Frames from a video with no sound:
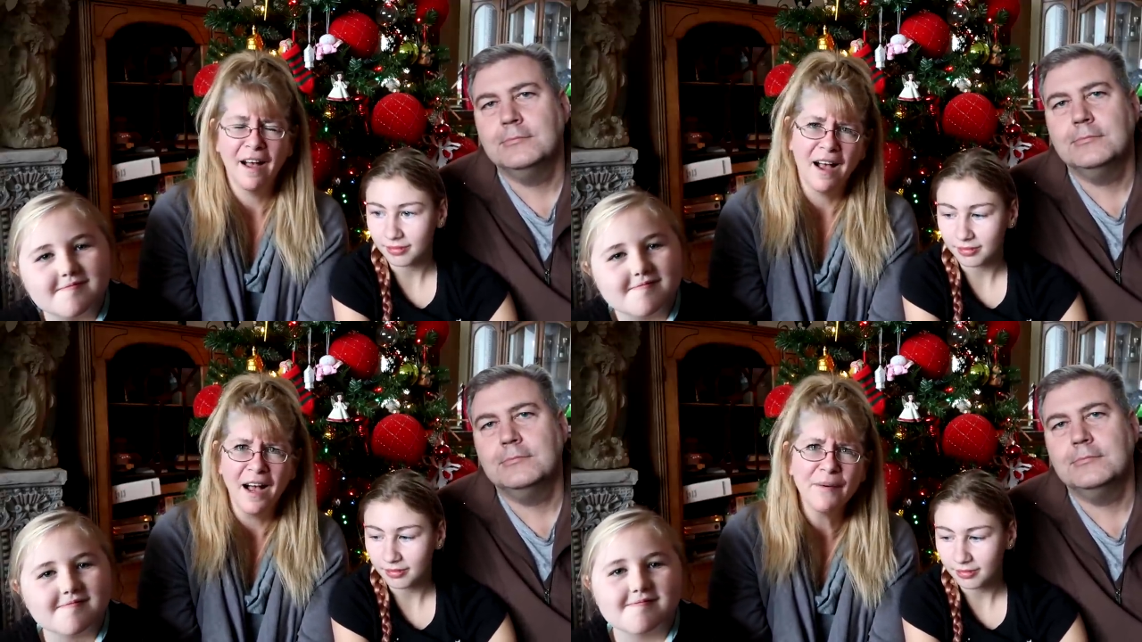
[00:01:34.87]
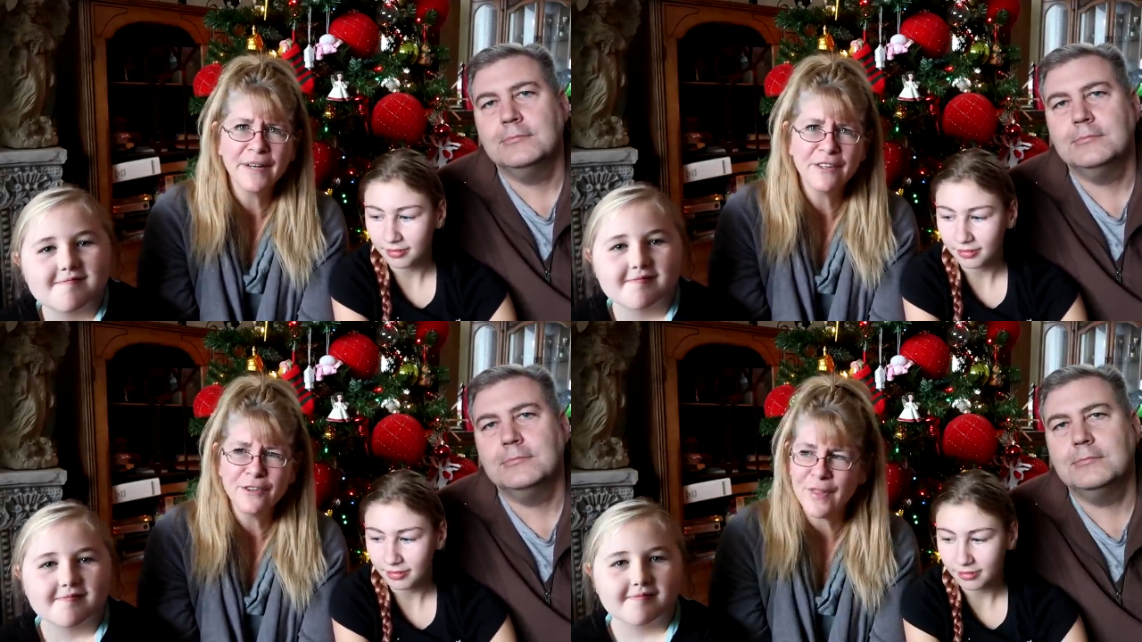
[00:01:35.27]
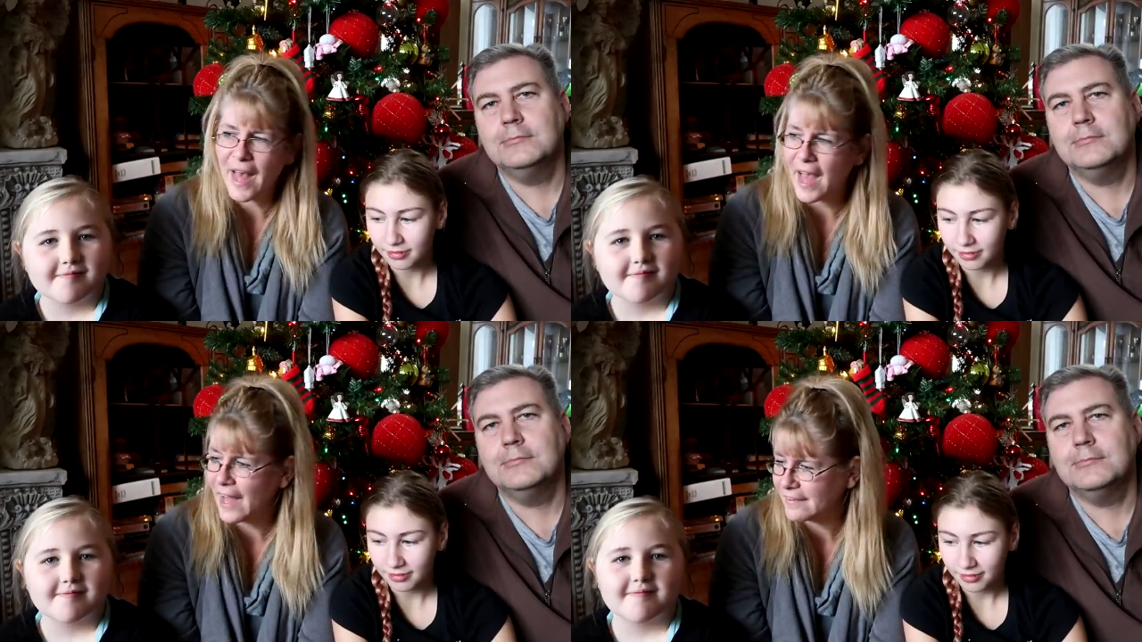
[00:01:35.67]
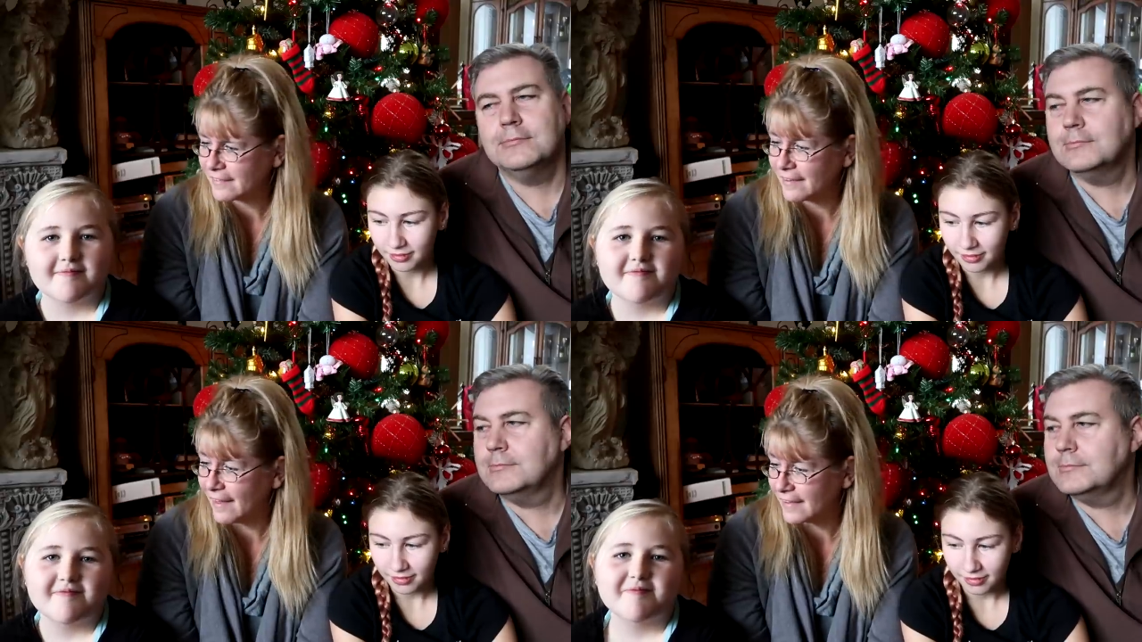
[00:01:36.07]
Speaker 1: I wanna do that.
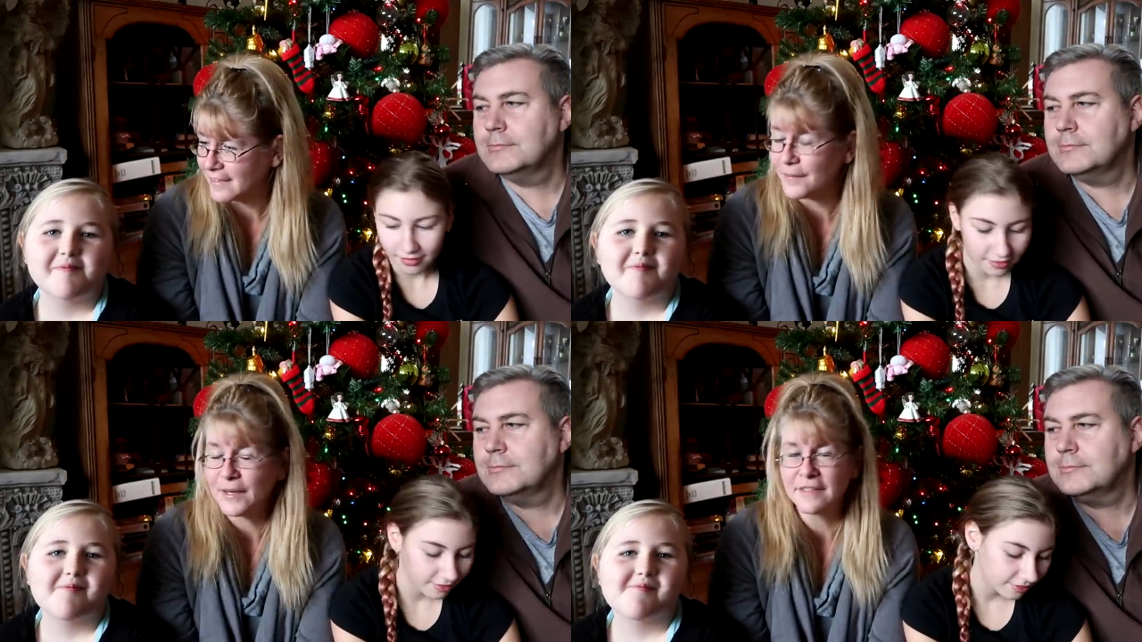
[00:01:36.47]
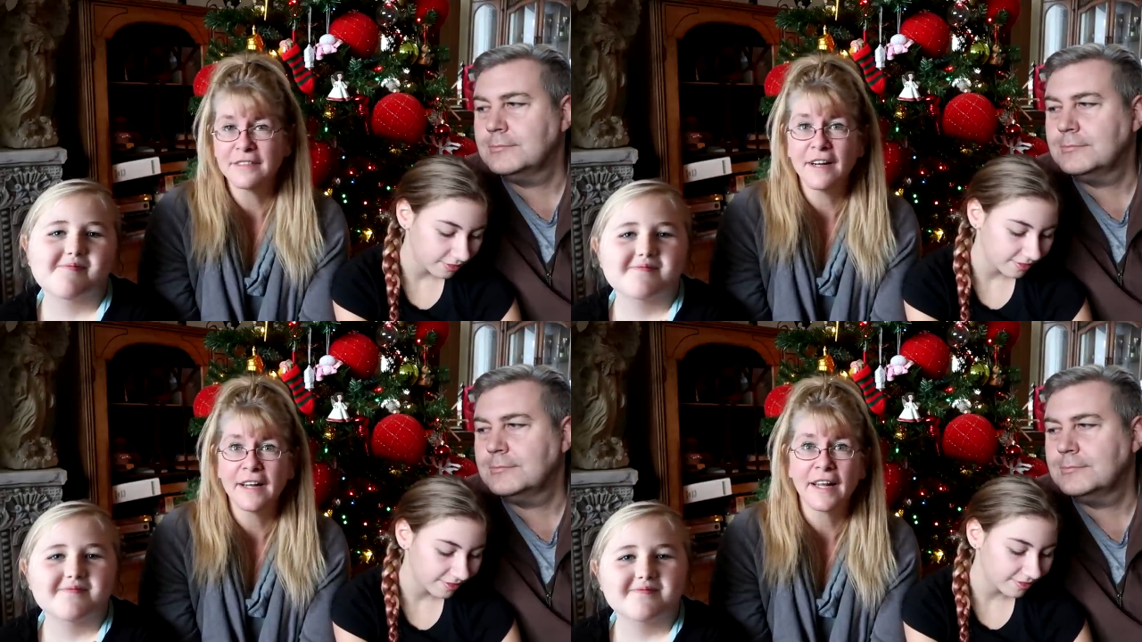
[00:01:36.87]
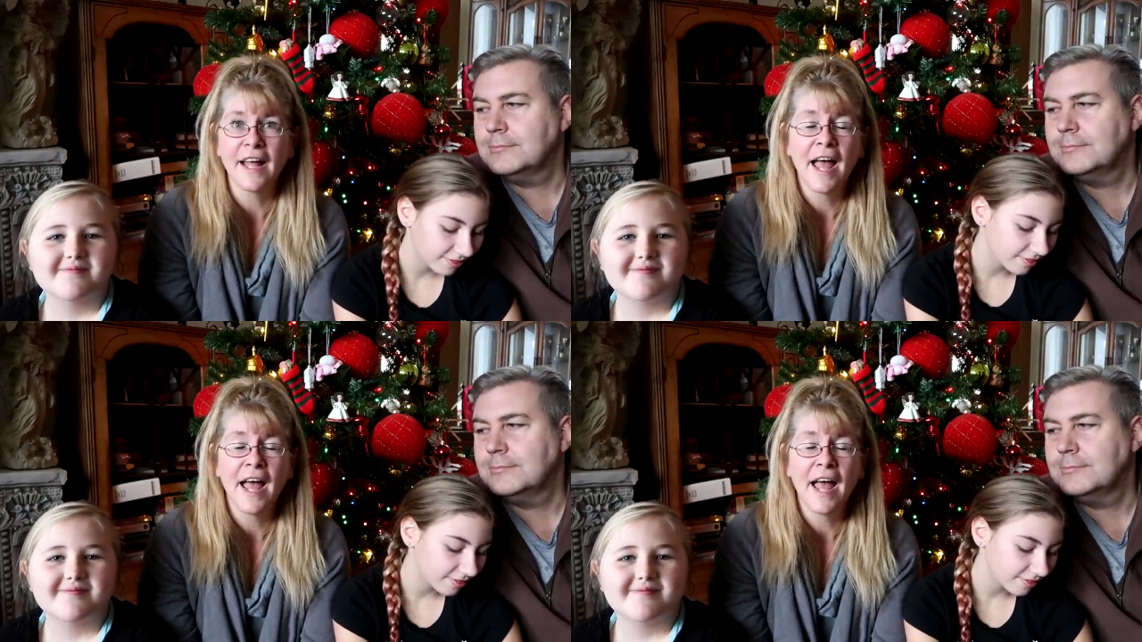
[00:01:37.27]
And that's how we got started.